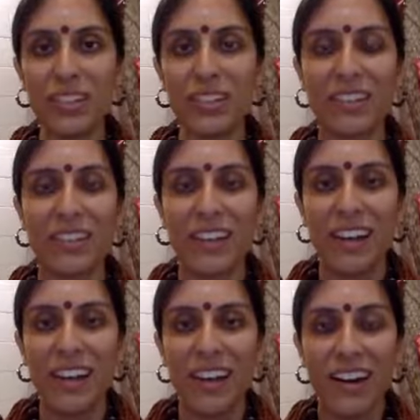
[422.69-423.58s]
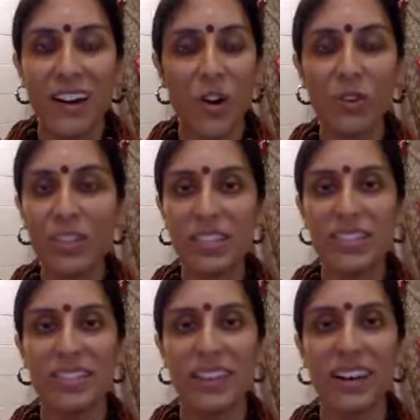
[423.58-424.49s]
and all
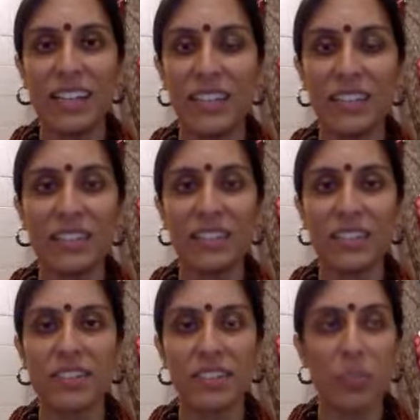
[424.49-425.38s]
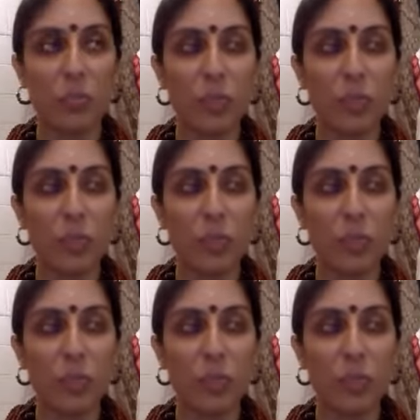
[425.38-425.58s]
these ideas are there.